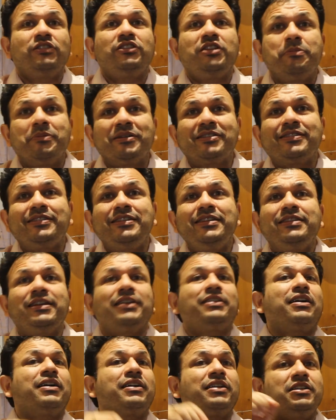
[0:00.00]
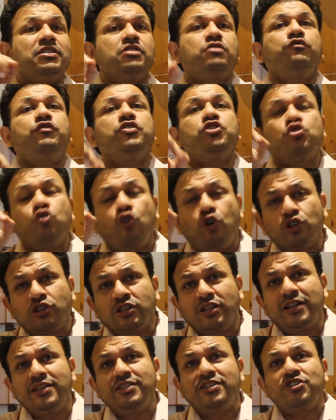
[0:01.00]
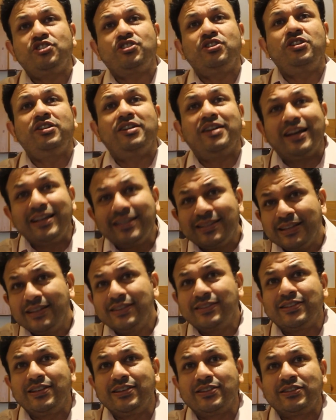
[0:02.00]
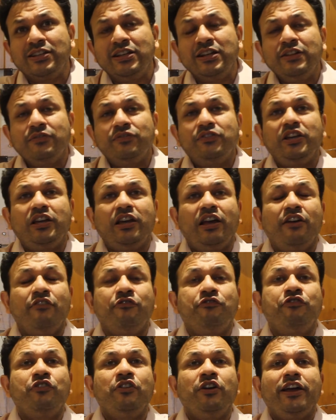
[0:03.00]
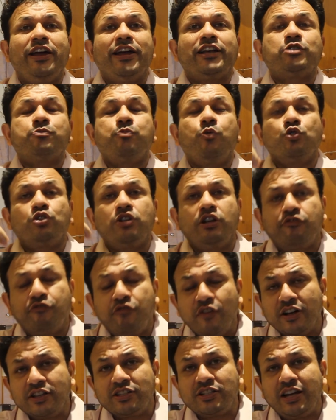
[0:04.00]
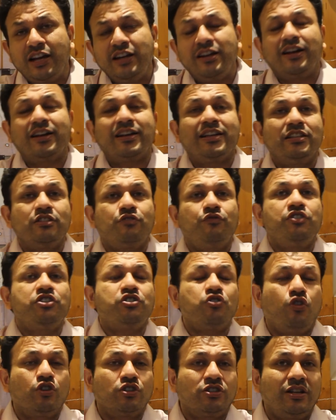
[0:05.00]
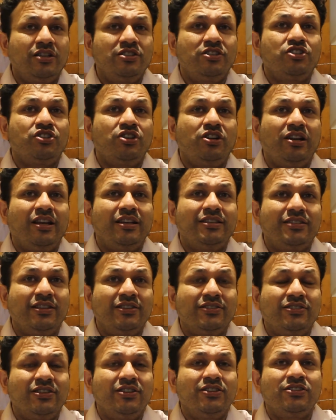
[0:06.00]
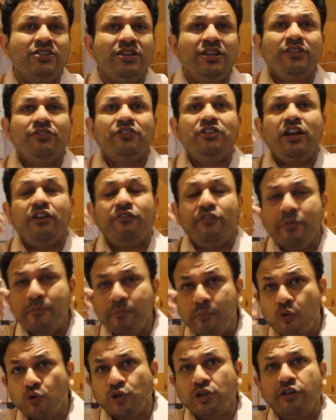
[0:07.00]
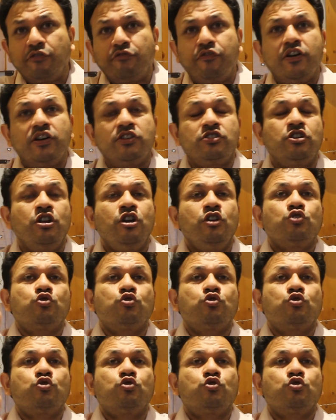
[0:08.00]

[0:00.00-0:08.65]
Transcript: They must see that against which authorization licenses they have exported first and against which authorization licenses they have imported first,